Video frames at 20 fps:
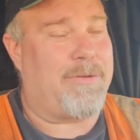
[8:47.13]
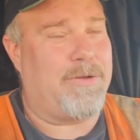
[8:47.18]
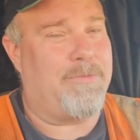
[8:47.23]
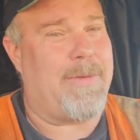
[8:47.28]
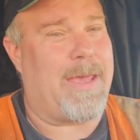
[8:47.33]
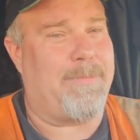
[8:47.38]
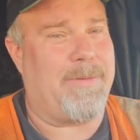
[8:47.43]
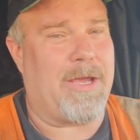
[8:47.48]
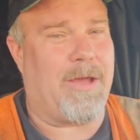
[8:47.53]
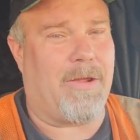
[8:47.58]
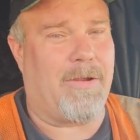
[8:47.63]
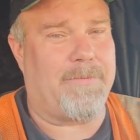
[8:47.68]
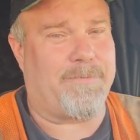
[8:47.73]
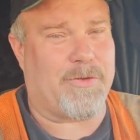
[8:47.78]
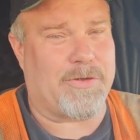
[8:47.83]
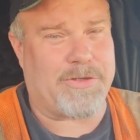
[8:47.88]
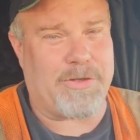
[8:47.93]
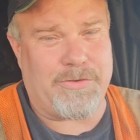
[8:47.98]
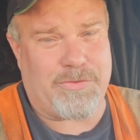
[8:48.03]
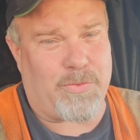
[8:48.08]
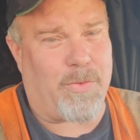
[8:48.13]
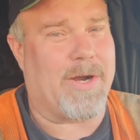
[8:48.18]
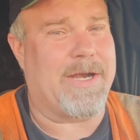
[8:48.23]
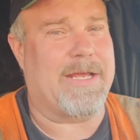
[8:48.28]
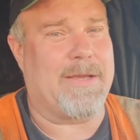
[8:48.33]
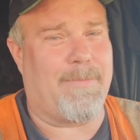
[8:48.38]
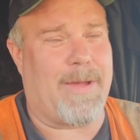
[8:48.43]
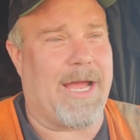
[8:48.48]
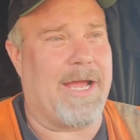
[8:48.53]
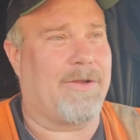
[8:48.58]
You may be hauling for
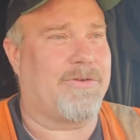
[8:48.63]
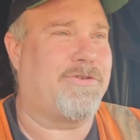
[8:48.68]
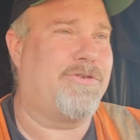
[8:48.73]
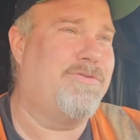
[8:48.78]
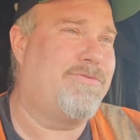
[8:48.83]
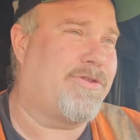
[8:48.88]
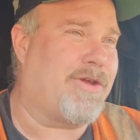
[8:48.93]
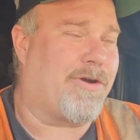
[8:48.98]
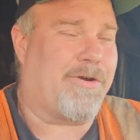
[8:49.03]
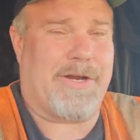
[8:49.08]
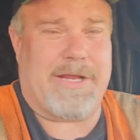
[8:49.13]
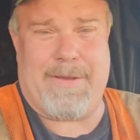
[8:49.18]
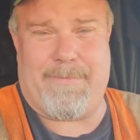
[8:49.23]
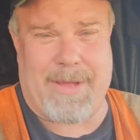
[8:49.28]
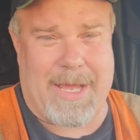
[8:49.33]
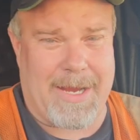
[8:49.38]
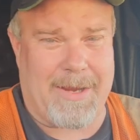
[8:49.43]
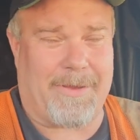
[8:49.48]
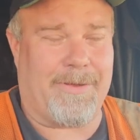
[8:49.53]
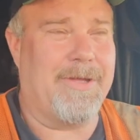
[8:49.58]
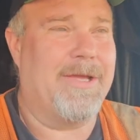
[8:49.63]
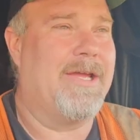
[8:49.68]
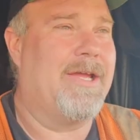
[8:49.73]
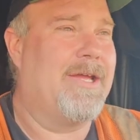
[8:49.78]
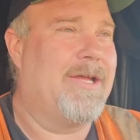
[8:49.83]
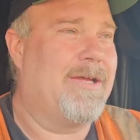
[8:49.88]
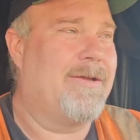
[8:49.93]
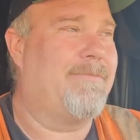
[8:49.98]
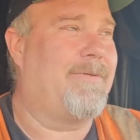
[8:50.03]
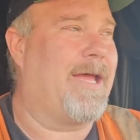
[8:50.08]
$2.20 a mile, $2.30 a mile,
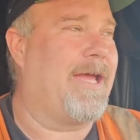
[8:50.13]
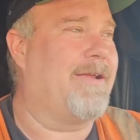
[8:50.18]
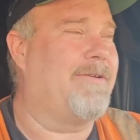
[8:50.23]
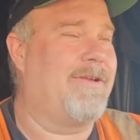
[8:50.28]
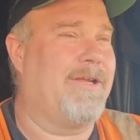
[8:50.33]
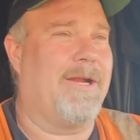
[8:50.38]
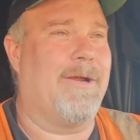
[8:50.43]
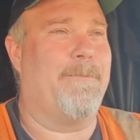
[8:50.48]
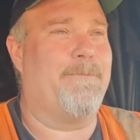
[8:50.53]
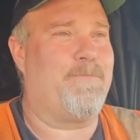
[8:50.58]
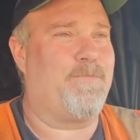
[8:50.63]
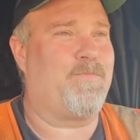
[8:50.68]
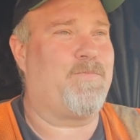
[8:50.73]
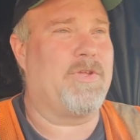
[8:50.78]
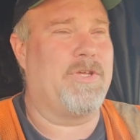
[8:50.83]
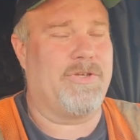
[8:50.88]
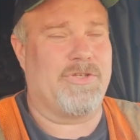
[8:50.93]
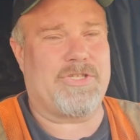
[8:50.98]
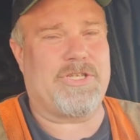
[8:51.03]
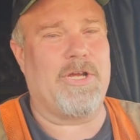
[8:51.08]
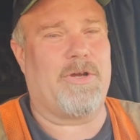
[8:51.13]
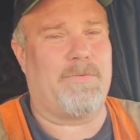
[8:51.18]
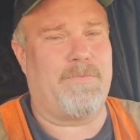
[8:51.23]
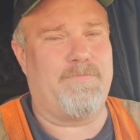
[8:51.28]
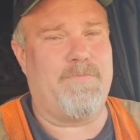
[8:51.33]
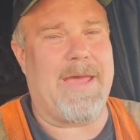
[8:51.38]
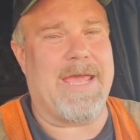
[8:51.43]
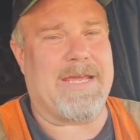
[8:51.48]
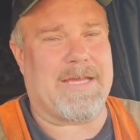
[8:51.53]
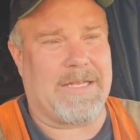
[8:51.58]
but you can still
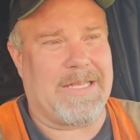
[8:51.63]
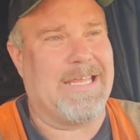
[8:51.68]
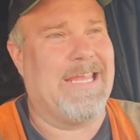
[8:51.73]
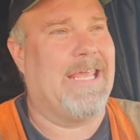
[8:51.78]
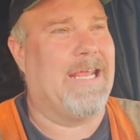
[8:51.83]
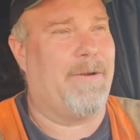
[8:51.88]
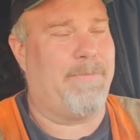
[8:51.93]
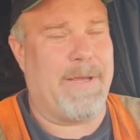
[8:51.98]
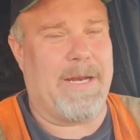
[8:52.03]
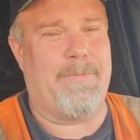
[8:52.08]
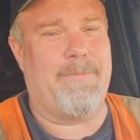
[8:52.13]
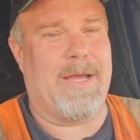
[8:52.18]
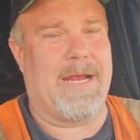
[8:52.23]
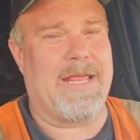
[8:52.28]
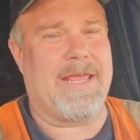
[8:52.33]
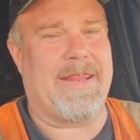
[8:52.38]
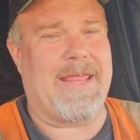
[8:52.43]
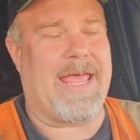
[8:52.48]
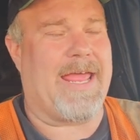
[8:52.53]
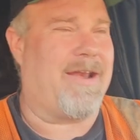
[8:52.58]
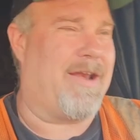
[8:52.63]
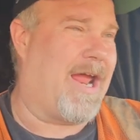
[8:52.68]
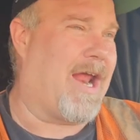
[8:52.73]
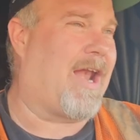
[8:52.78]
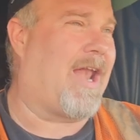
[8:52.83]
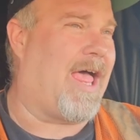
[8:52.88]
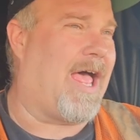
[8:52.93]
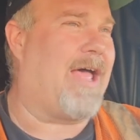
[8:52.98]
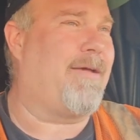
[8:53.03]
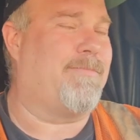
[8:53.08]
make a little bit of money in that.
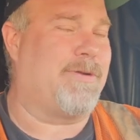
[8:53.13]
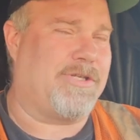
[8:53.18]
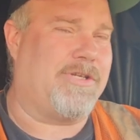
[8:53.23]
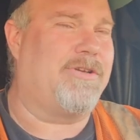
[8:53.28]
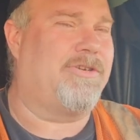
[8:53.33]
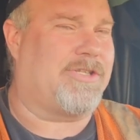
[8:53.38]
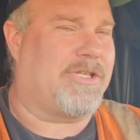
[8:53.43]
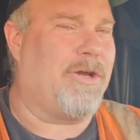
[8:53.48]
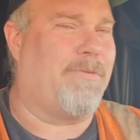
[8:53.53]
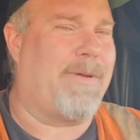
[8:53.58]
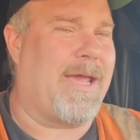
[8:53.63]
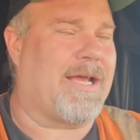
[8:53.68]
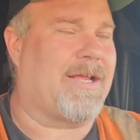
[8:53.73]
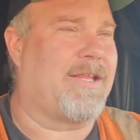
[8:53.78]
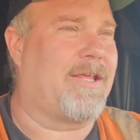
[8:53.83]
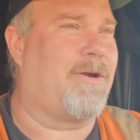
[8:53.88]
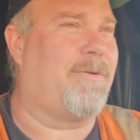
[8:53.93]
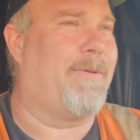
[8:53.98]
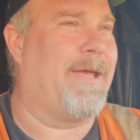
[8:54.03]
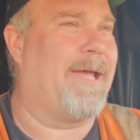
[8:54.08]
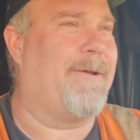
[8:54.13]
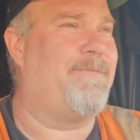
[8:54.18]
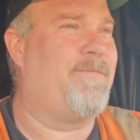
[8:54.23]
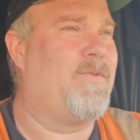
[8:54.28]
Not a lot, but you can still make a little bit.